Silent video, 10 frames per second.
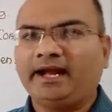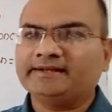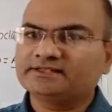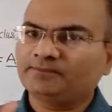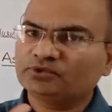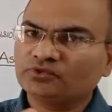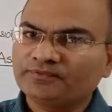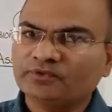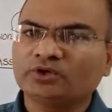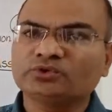And suppose
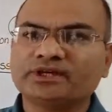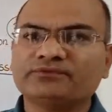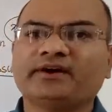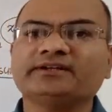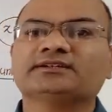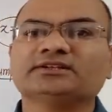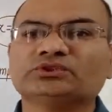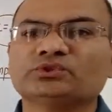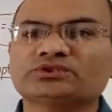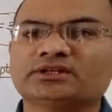if you want to define a
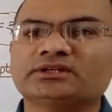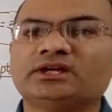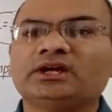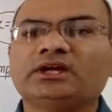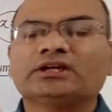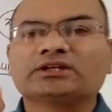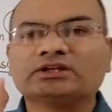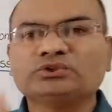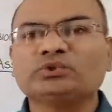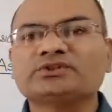conclusion,
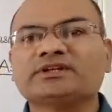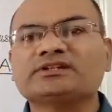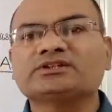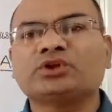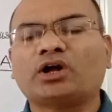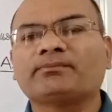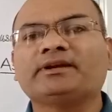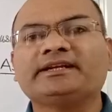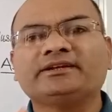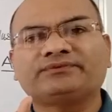conclusions
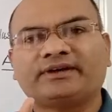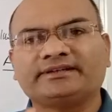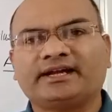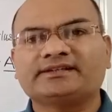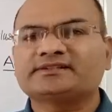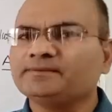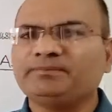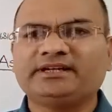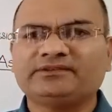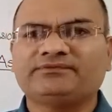normally
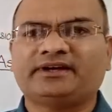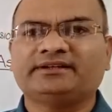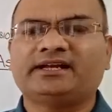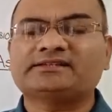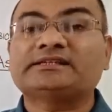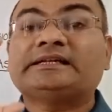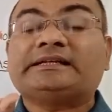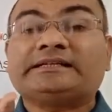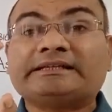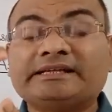simply defined as
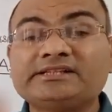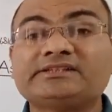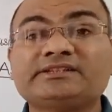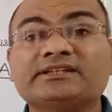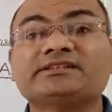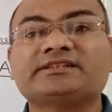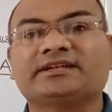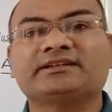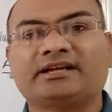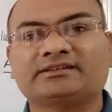decisions
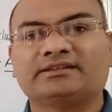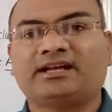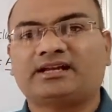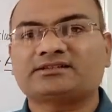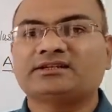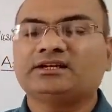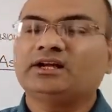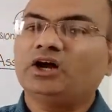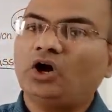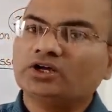taken at the last,
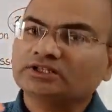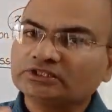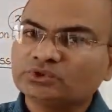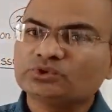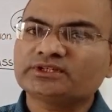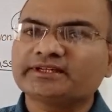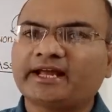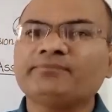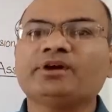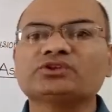or conclusion
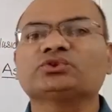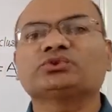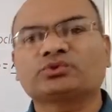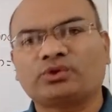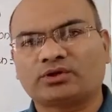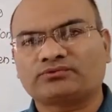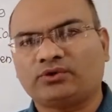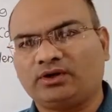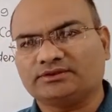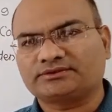can be also true or
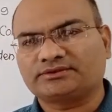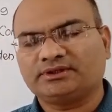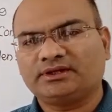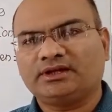false.